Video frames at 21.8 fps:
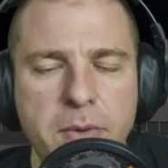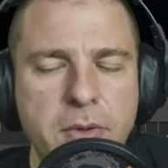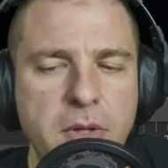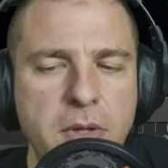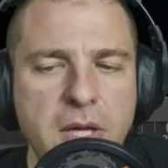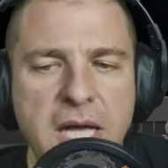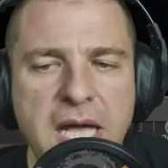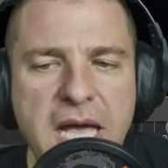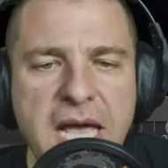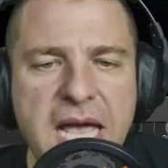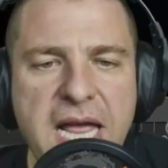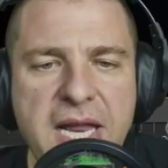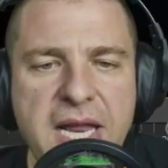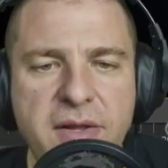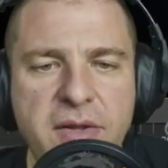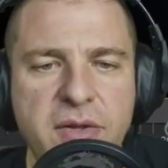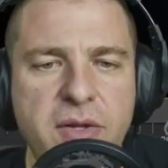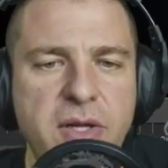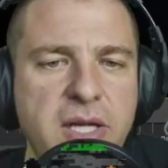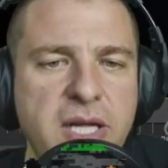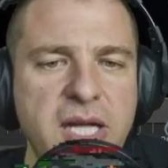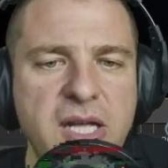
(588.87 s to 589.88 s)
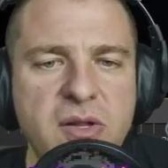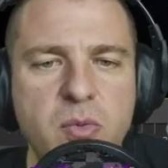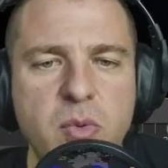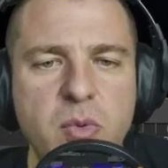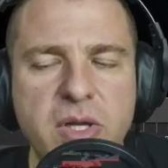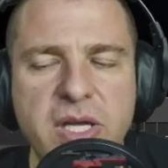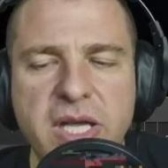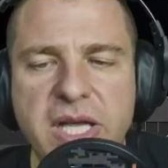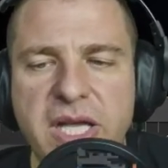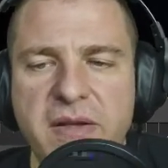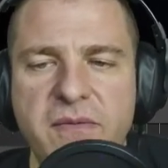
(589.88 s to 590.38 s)
and it will
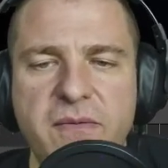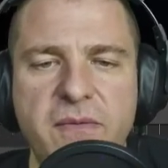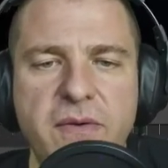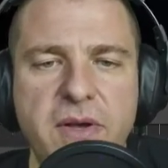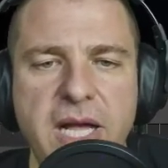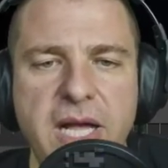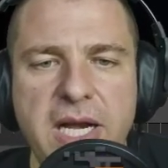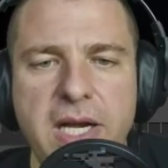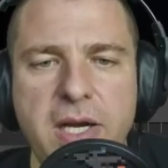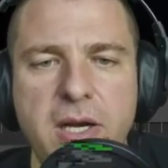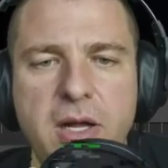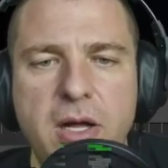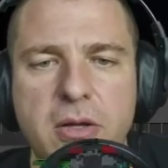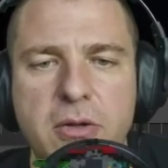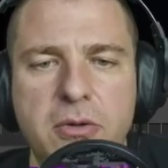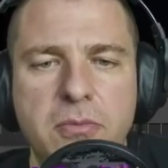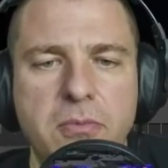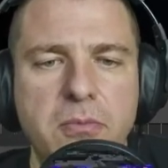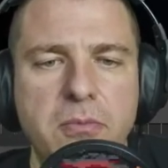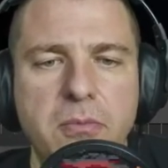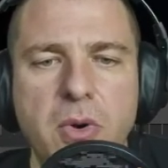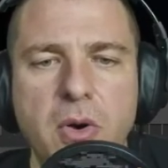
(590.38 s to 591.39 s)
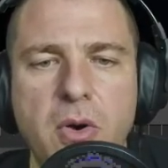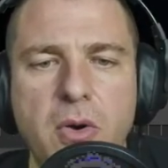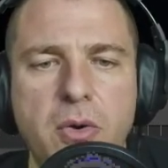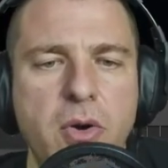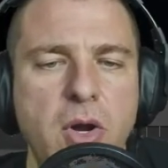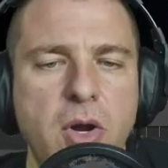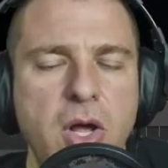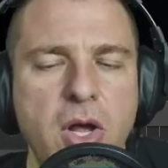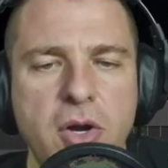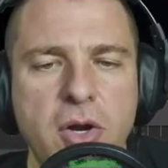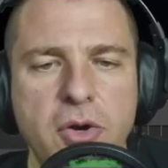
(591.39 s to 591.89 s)
give a lot more
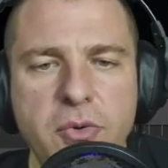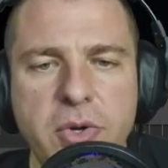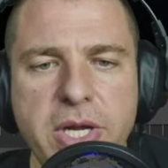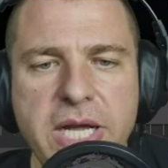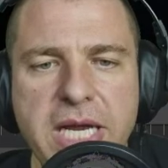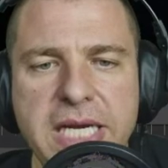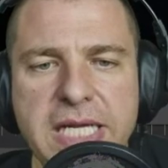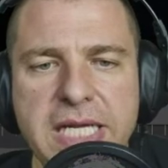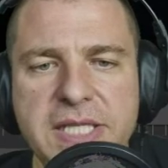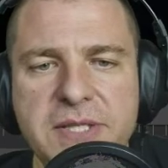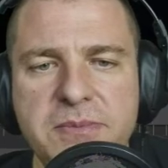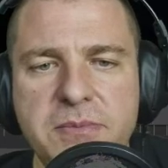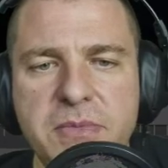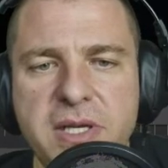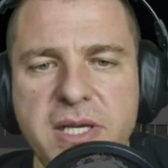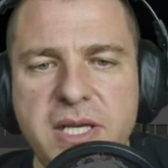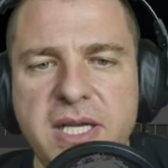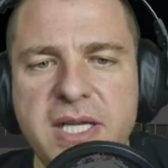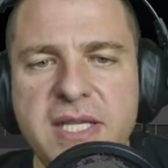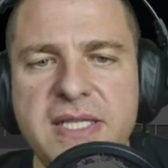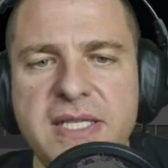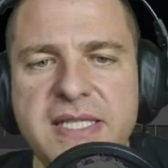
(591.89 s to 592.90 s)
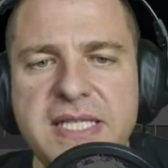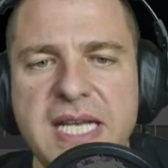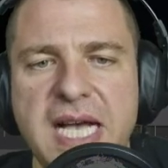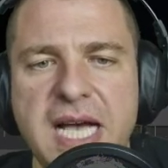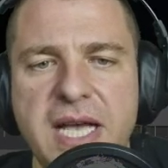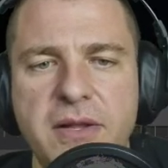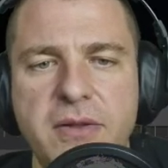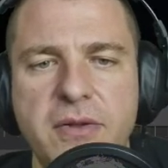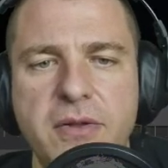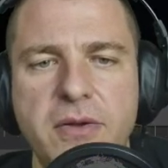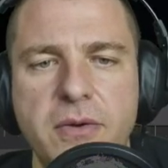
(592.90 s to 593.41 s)
realism inside
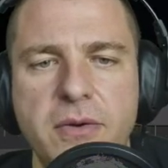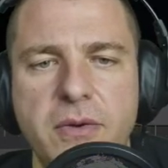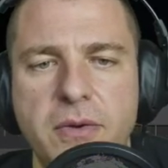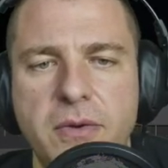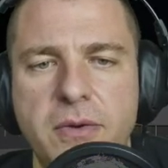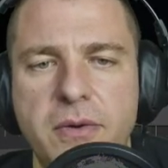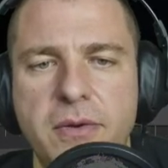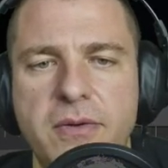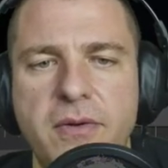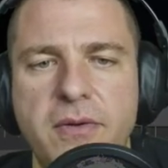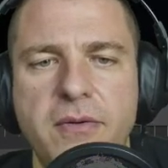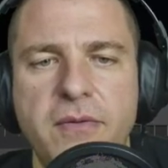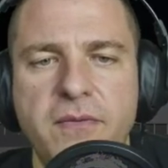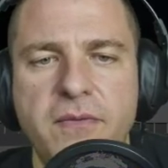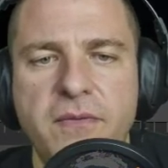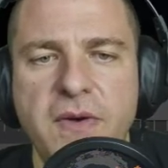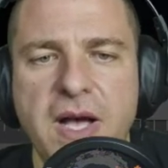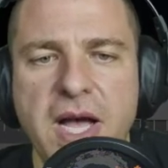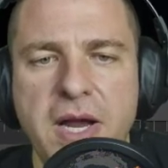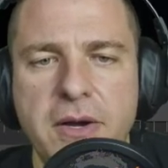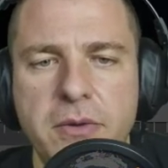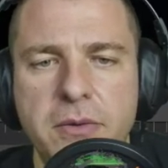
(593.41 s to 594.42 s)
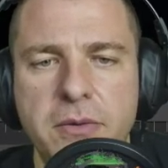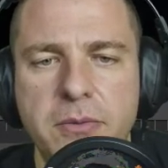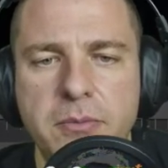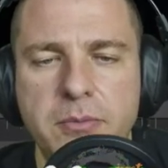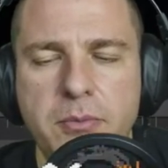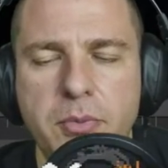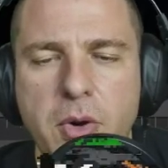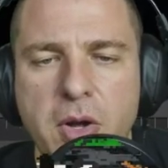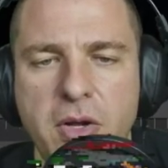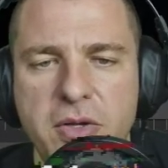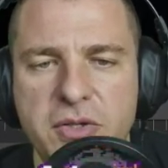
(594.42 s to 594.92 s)
your final
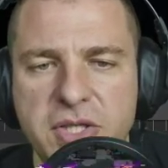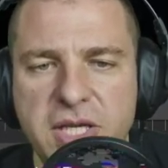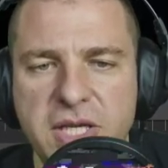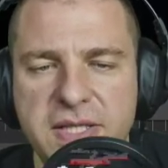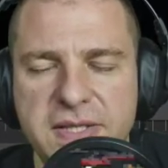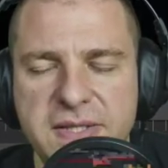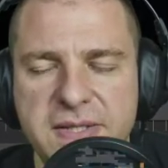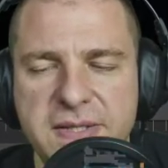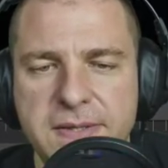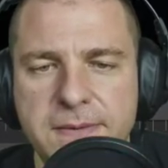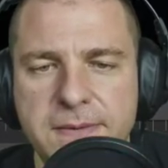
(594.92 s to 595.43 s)
projects.